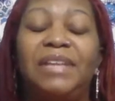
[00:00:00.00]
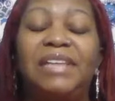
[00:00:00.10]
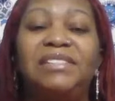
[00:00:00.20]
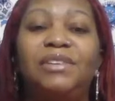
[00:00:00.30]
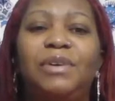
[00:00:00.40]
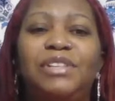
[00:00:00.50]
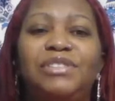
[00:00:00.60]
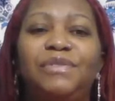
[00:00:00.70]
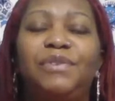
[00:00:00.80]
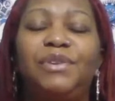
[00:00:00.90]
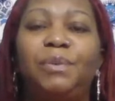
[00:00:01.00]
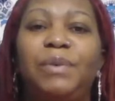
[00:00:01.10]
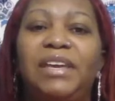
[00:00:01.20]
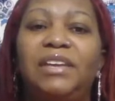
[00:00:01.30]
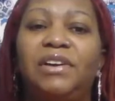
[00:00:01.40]
That's the question for the
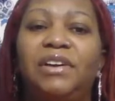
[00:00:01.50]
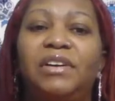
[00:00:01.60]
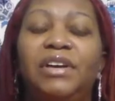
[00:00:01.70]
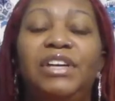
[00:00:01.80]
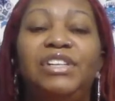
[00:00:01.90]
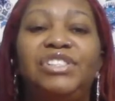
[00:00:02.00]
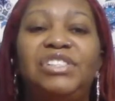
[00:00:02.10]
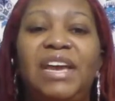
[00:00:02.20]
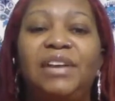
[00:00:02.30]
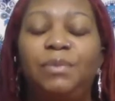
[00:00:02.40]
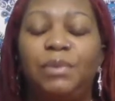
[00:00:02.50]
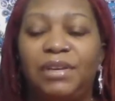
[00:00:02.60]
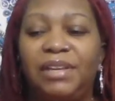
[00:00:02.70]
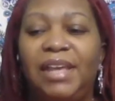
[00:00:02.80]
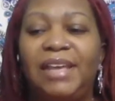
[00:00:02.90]
week in our shadow work
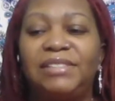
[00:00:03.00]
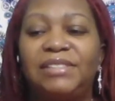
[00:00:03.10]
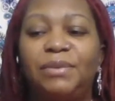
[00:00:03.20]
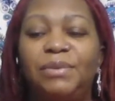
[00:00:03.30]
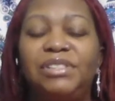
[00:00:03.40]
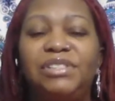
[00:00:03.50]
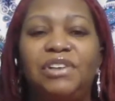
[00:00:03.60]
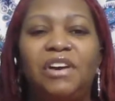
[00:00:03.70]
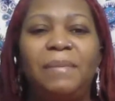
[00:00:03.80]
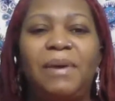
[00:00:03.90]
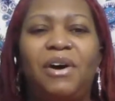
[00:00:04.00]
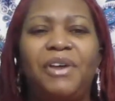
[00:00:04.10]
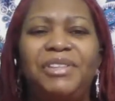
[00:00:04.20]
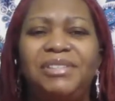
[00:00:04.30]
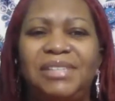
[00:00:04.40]
class. So we're just talking about
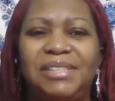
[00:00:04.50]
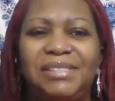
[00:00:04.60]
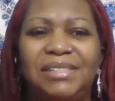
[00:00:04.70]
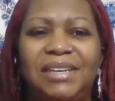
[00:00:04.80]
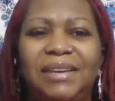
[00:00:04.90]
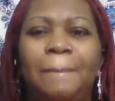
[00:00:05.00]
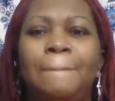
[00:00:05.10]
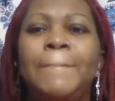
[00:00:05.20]
authenticity.